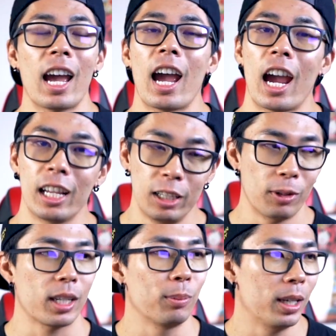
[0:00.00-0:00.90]
Highly
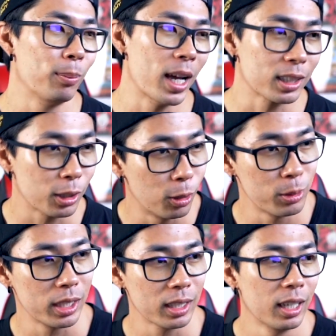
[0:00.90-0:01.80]
recommend Matt's
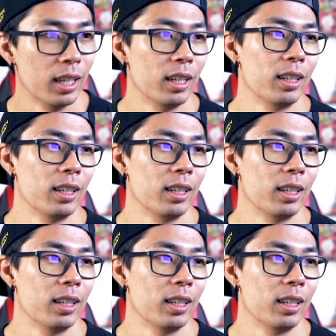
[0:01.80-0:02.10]
coaching.